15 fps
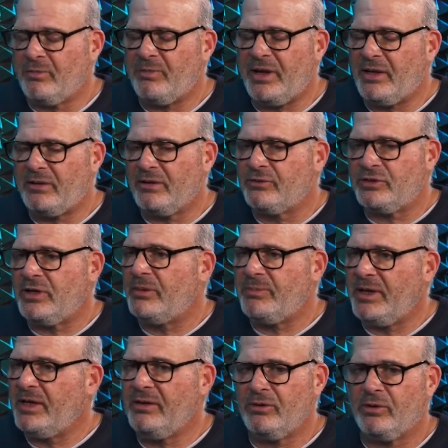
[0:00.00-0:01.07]
bottle of
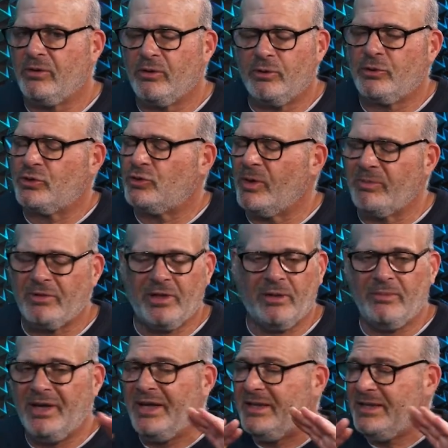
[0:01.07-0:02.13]
champagne or go to a strip club.
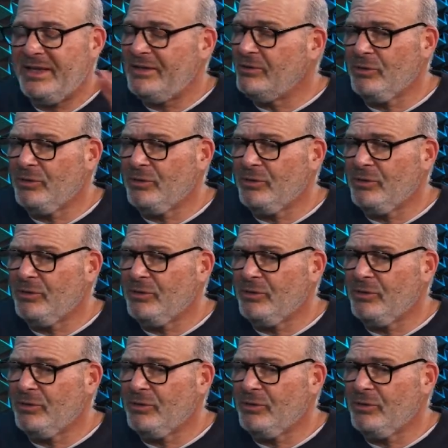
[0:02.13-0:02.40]
They didn't